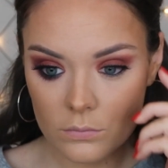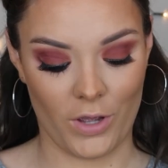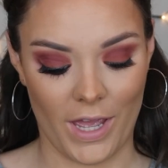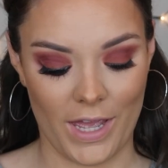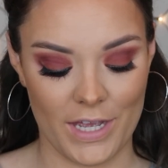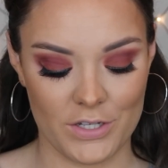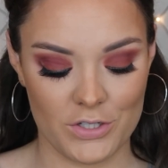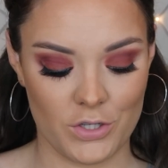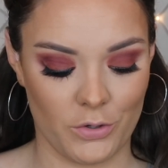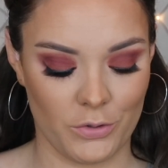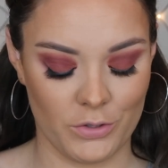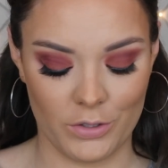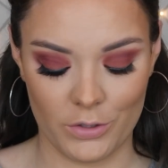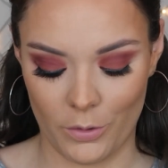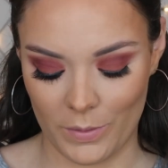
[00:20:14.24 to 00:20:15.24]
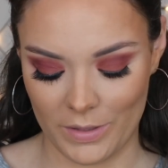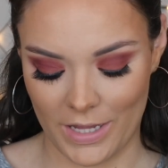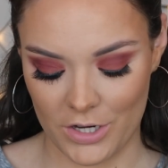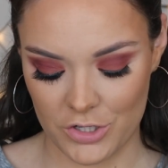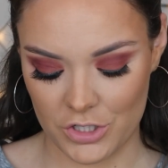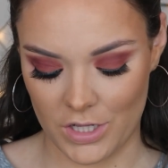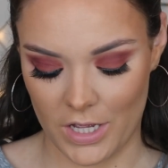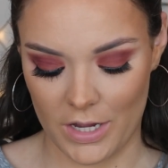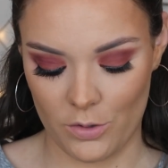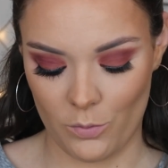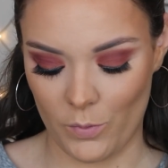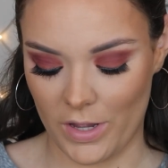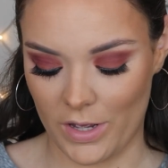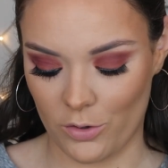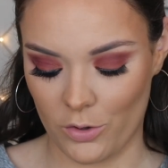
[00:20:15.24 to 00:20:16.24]
Okay, and so on the lower lash
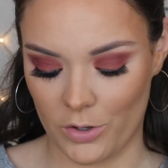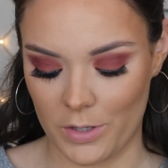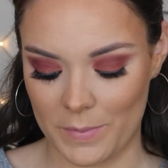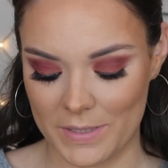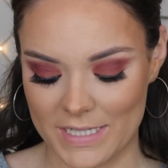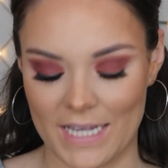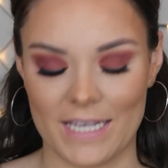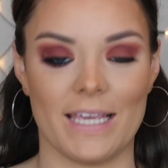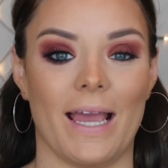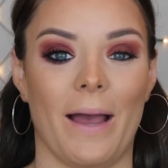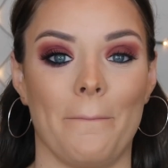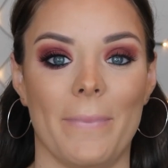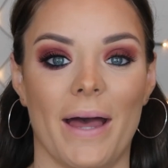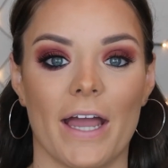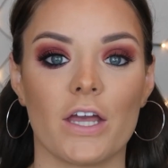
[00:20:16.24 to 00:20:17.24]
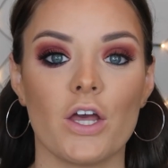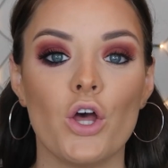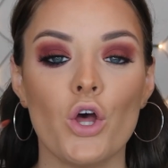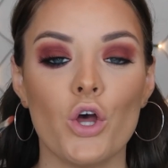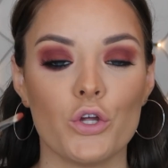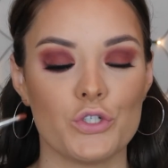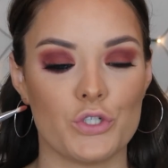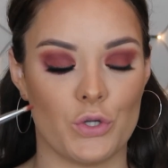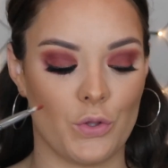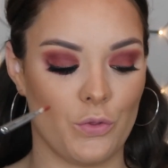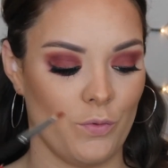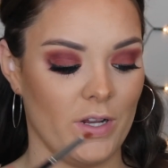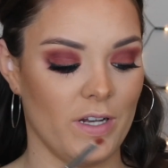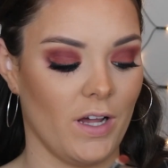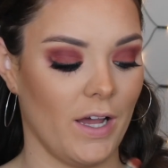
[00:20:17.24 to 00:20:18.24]
line, we are going to be taking our MAC
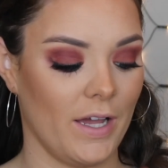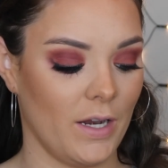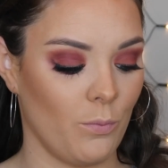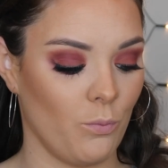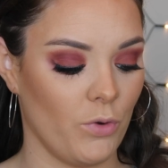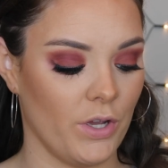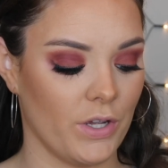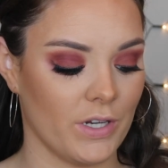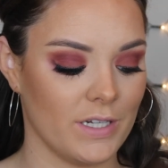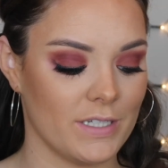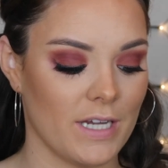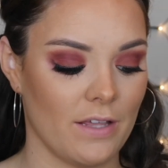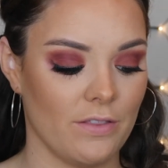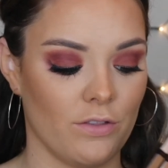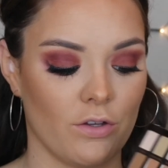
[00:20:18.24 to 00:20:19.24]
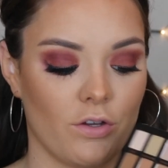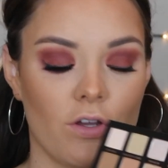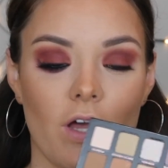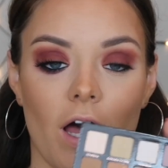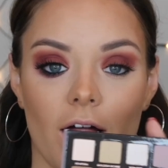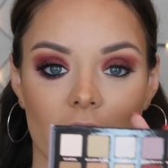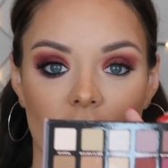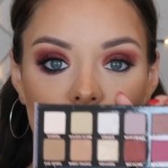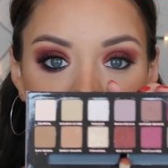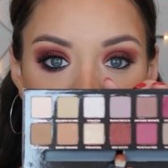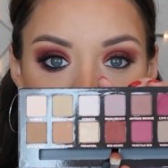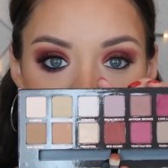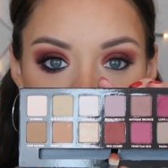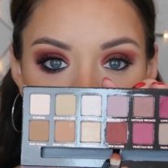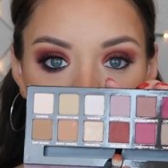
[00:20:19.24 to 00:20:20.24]
239 and we're going to take the color
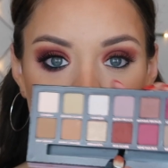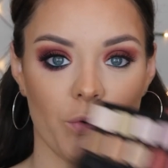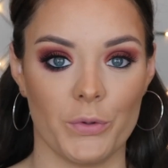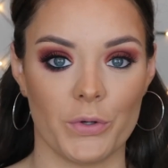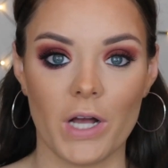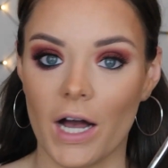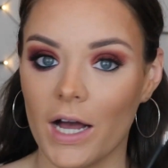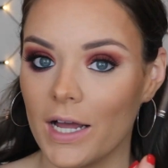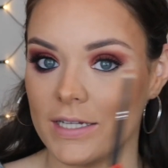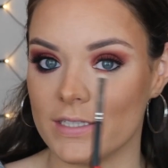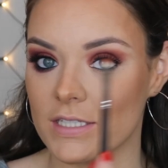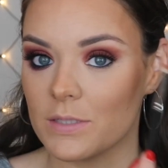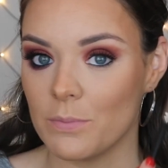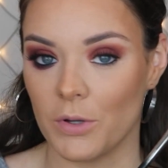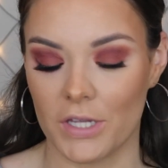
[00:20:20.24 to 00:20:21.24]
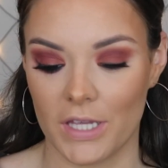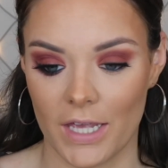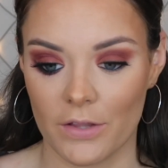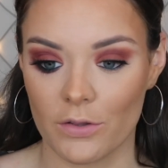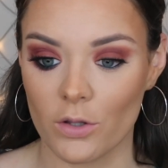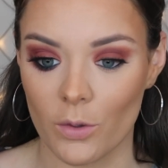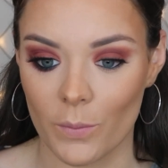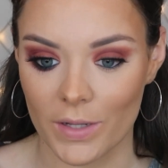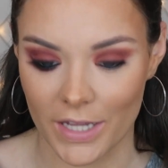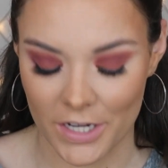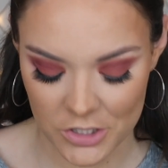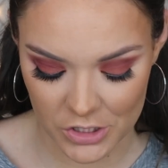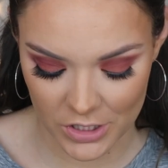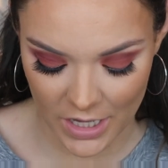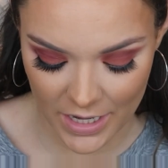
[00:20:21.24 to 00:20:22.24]
Red Ochre and smoking out the lower lash